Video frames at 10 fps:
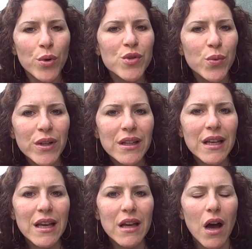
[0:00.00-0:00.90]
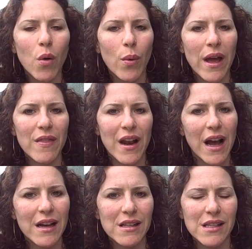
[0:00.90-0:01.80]
was really a way that
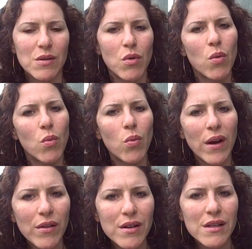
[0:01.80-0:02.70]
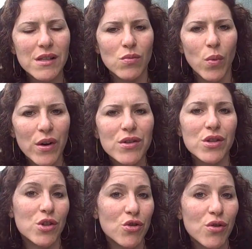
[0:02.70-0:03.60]
I could see, well, where's
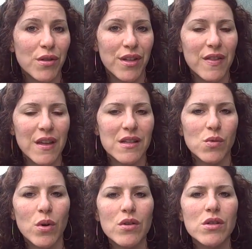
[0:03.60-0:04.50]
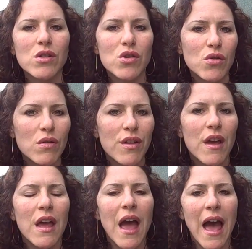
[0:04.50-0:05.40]
the truth in this? Where's the truth,
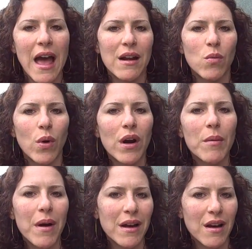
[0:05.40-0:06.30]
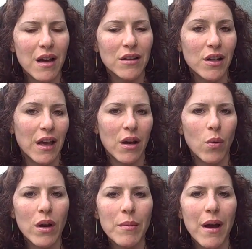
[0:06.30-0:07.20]
and where am I not
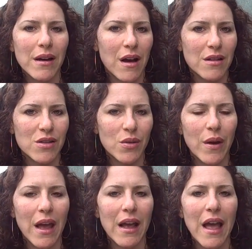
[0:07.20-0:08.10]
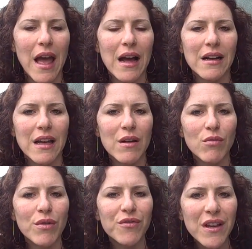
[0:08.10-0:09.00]
looking? What am I not doing? And it
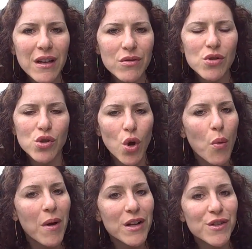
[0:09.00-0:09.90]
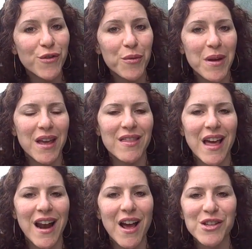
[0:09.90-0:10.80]
revealed so much for me
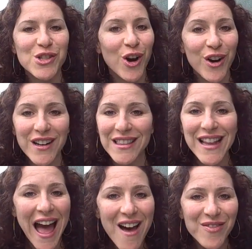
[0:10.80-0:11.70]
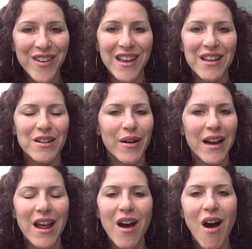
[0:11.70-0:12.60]
that I started laughing and
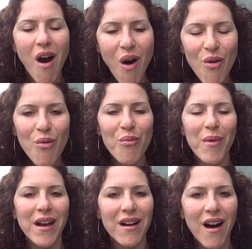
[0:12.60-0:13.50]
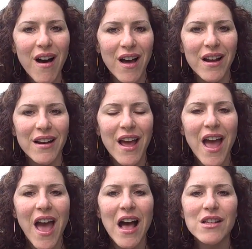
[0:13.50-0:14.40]
went, oh my God.
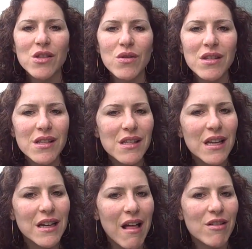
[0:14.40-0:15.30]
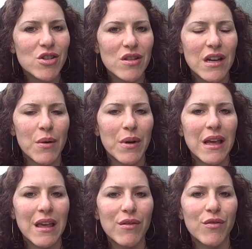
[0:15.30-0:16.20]
And so this is the analogy that I want
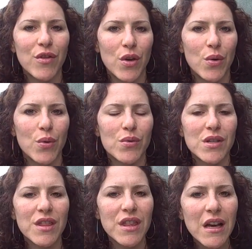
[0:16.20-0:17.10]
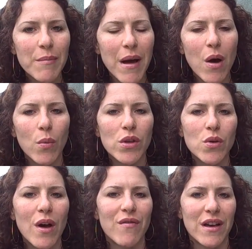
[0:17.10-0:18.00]
to give you to think about when
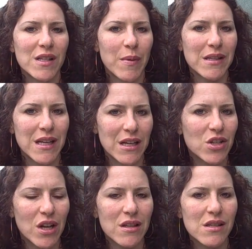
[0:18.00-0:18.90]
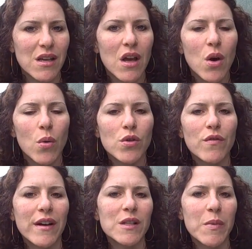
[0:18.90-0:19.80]
you have expectations. When
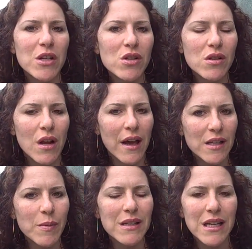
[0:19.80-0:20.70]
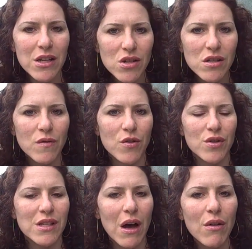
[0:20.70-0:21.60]
you have expectations of
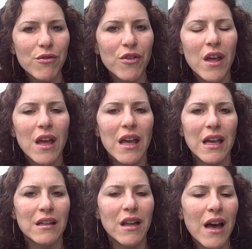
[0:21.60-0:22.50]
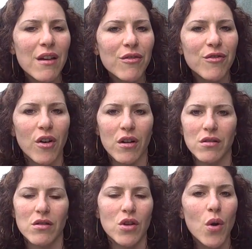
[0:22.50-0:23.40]
yourself in life,
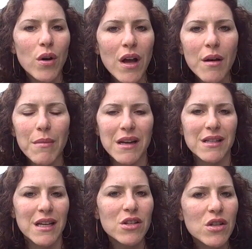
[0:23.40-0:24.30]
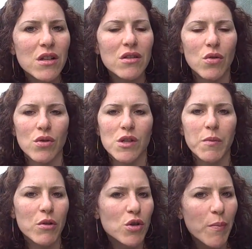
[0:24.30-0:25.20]
on yoga, meditation, your
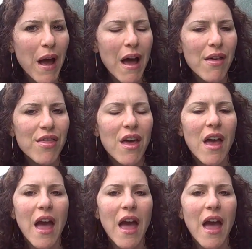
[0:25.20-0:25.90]
spiritual path,